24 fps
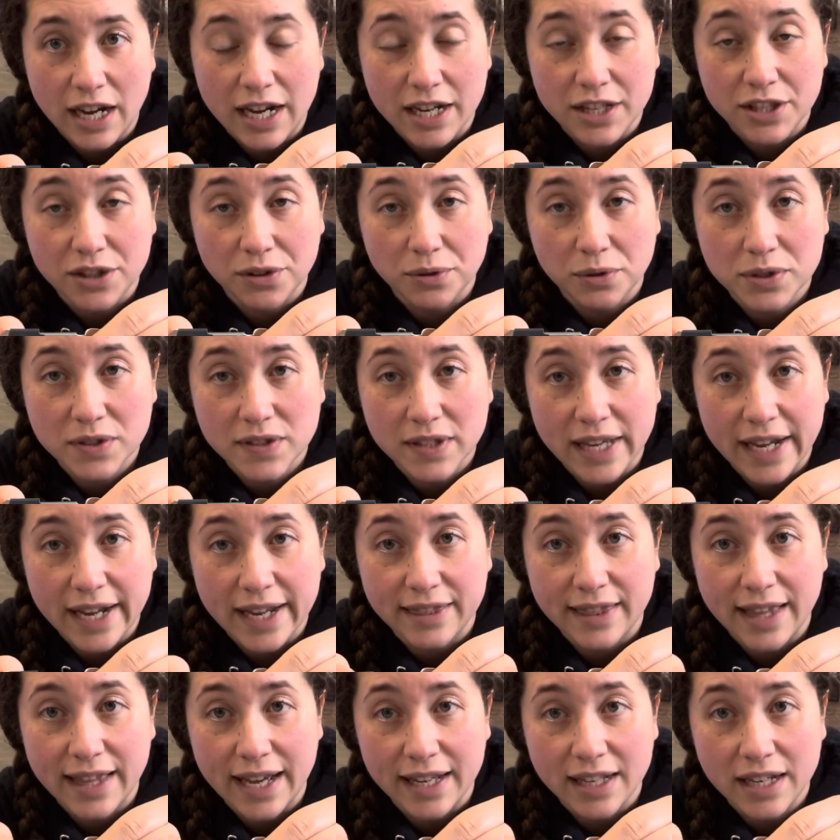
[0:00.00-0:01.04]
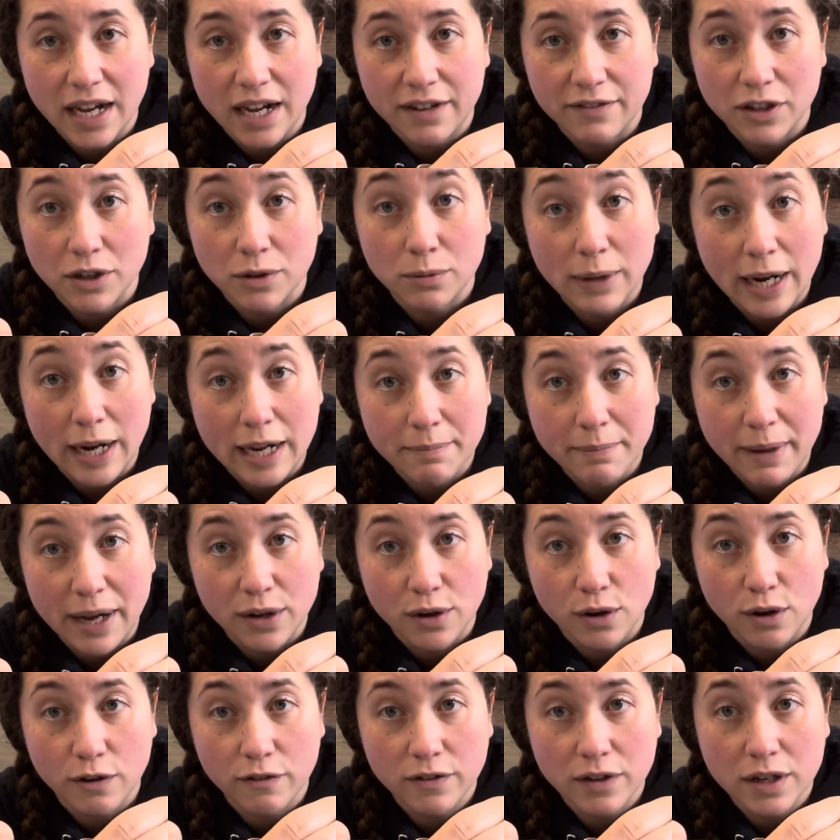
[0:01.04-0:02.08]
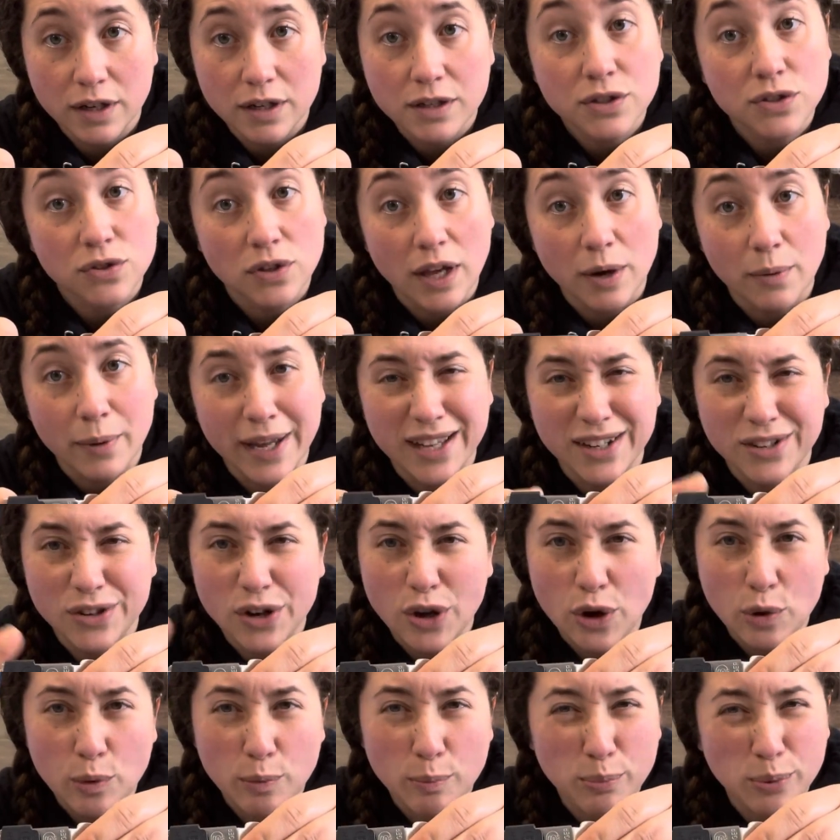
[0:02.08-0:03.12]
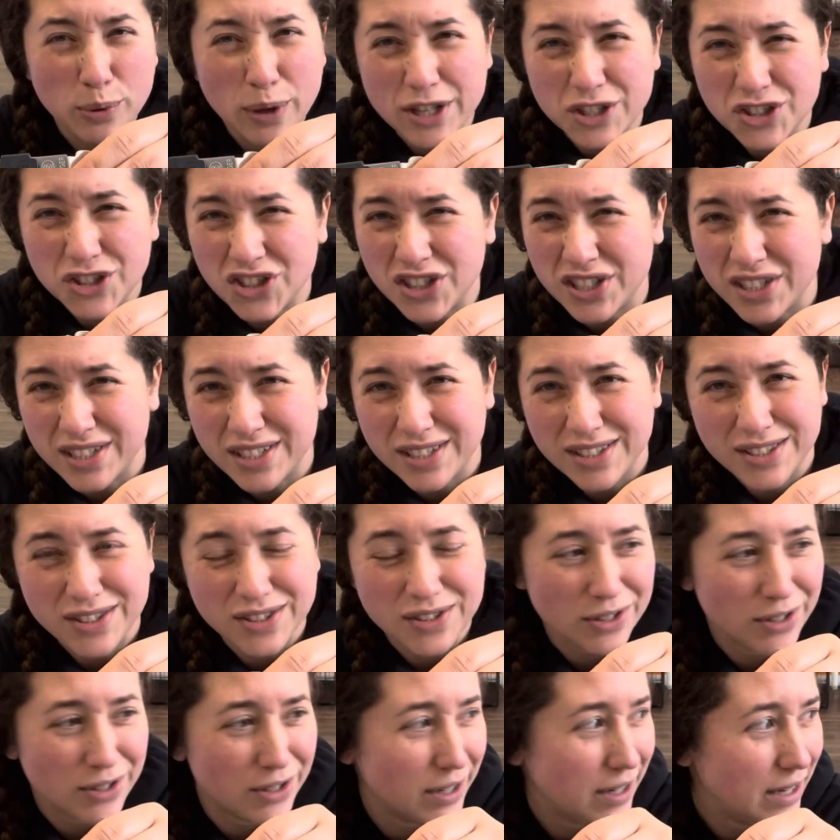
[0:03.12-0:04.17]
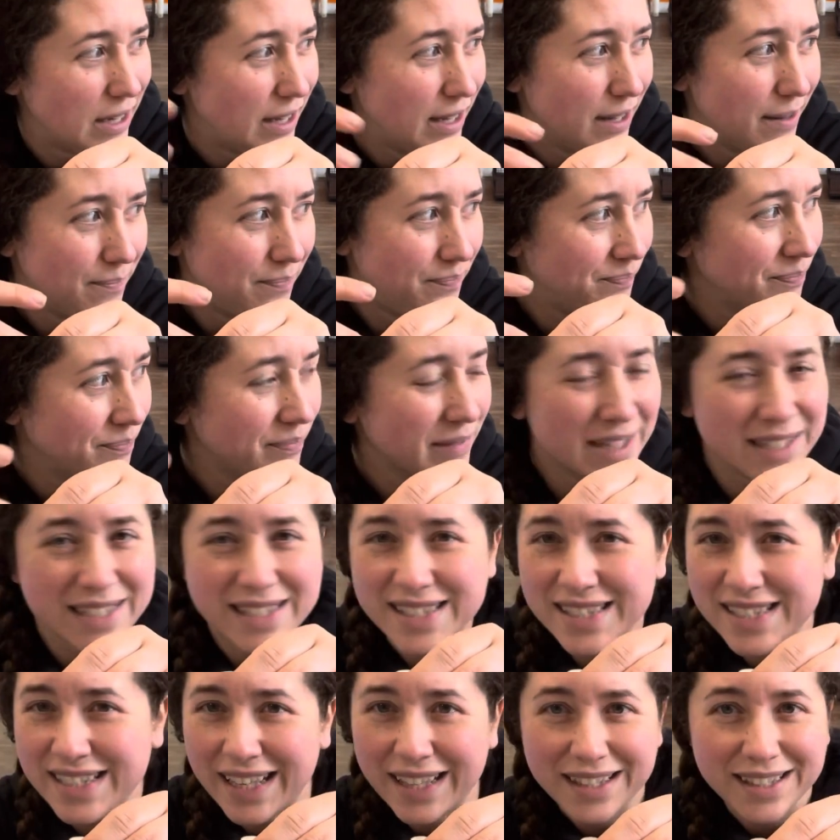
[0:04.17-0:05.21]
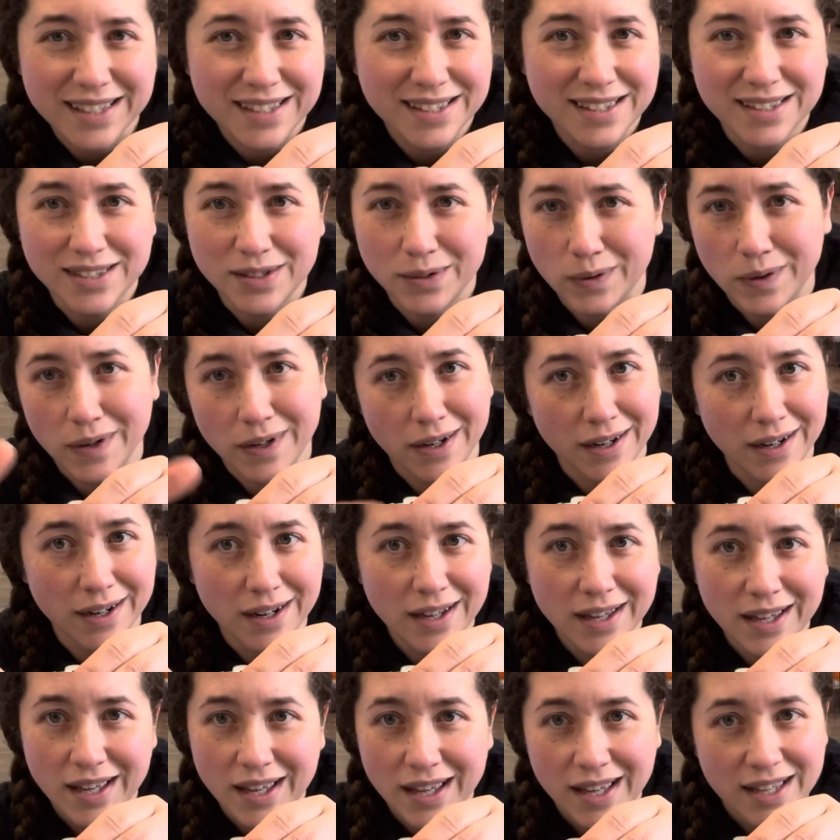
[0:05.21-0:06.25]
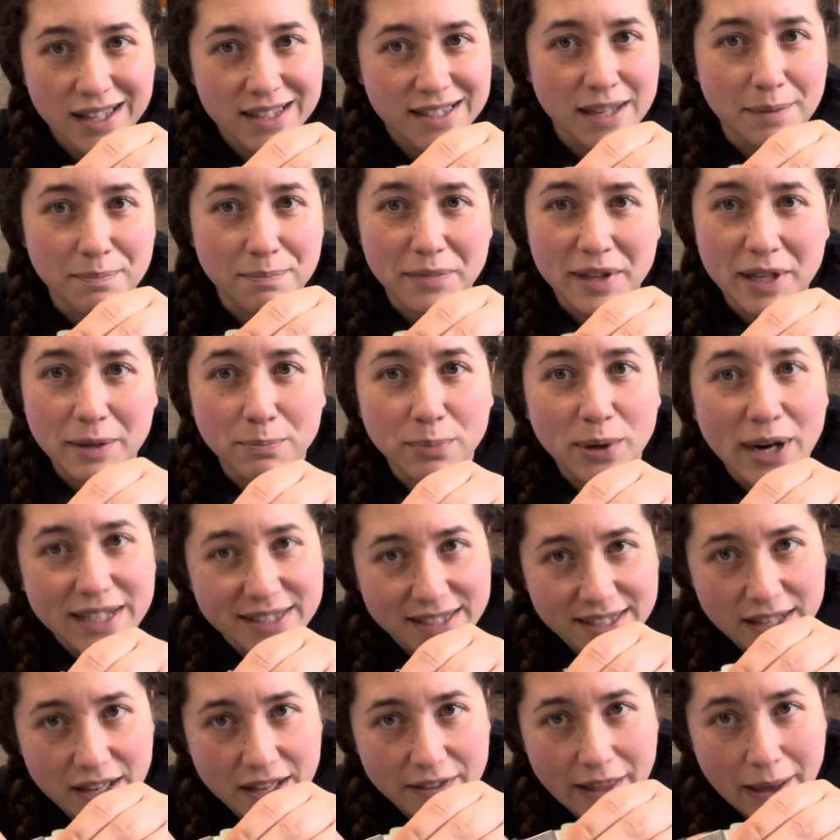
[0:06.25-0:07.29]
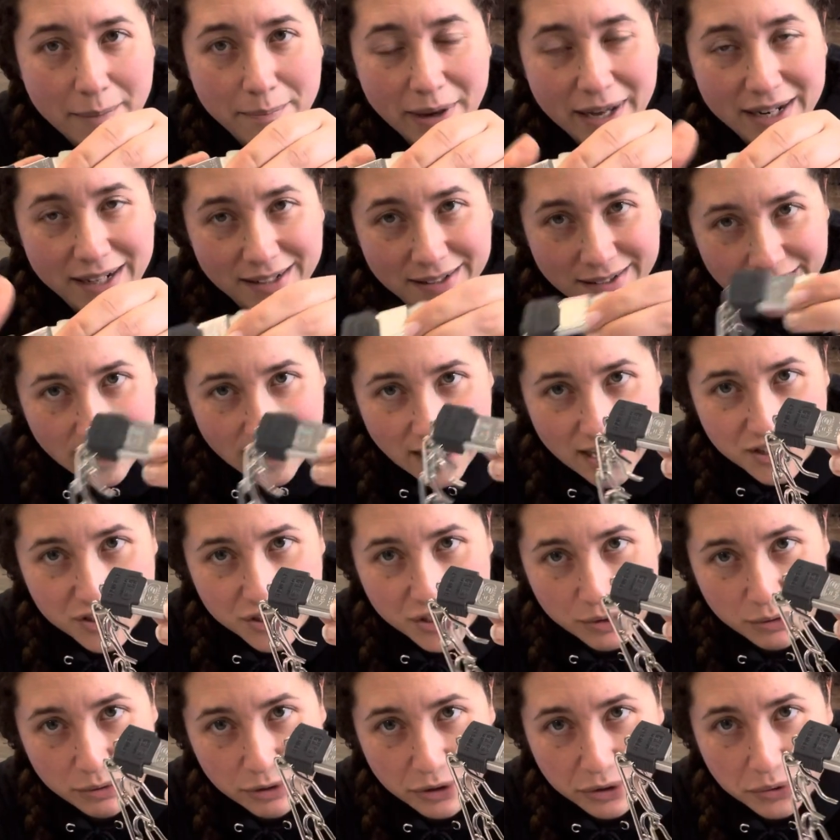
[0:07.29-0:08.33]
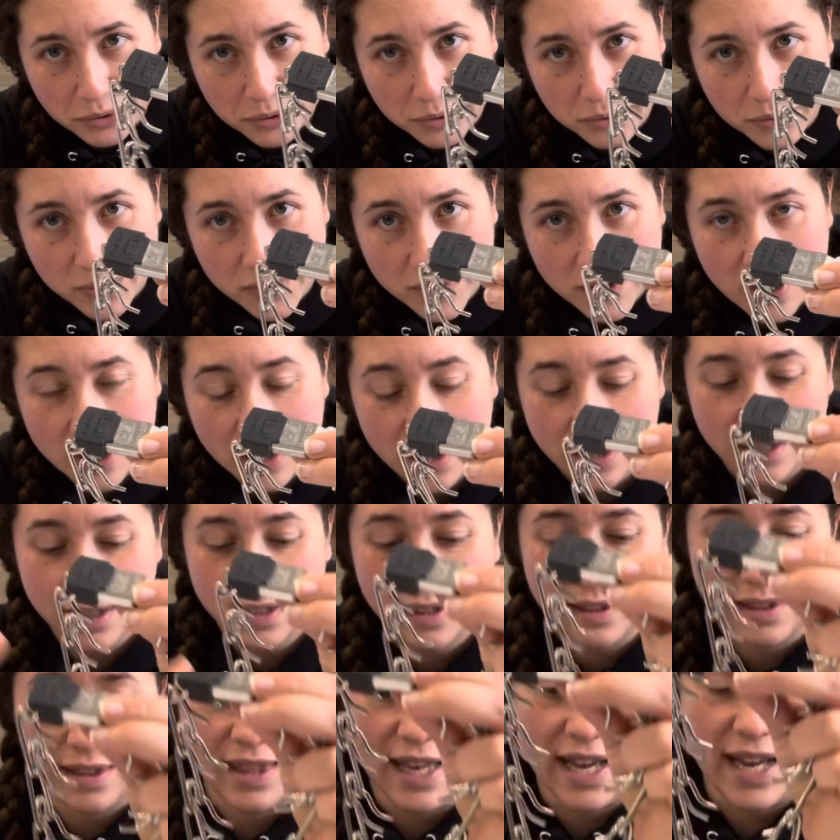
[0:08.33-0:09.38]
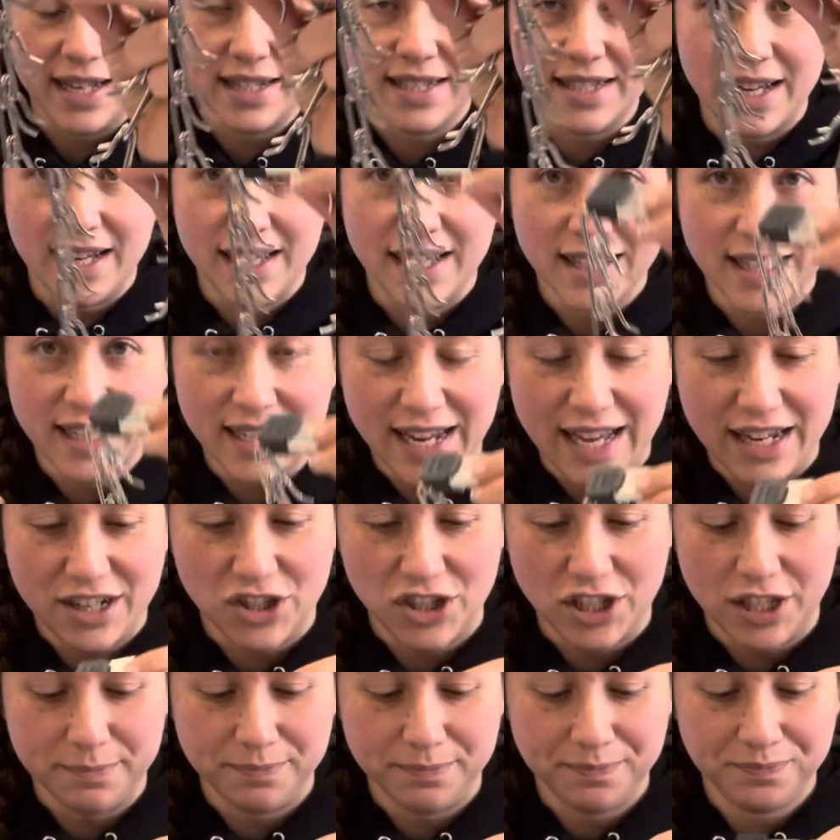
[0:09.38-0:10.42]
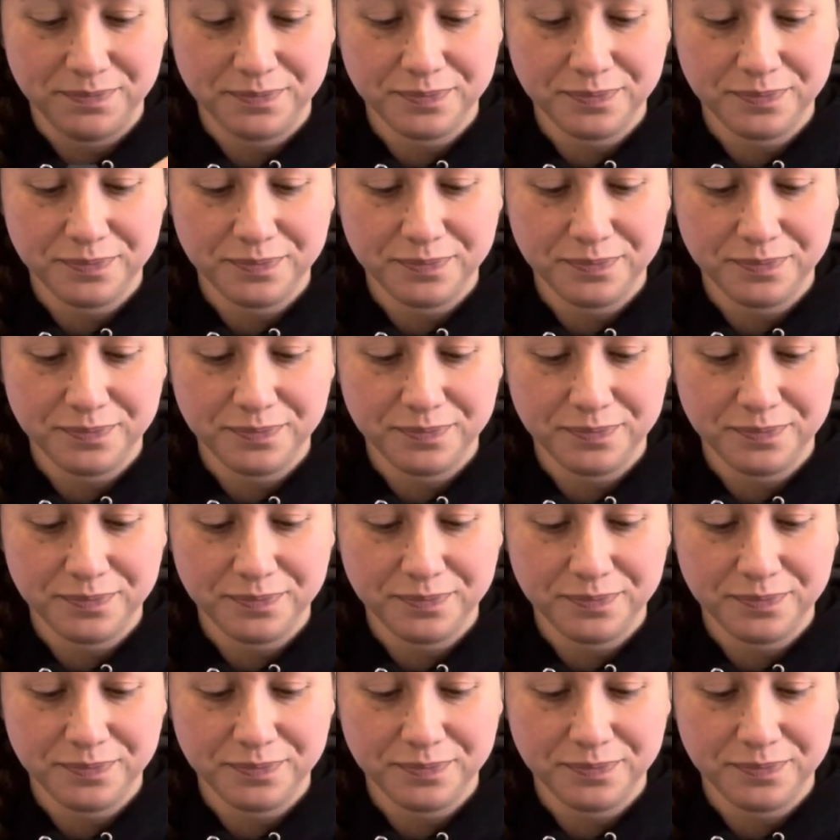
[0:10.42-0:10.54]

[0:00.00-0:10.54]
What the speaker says: you slide that cover right back over, so that way no brushes or sticks or something presses on that button and you lose that connection.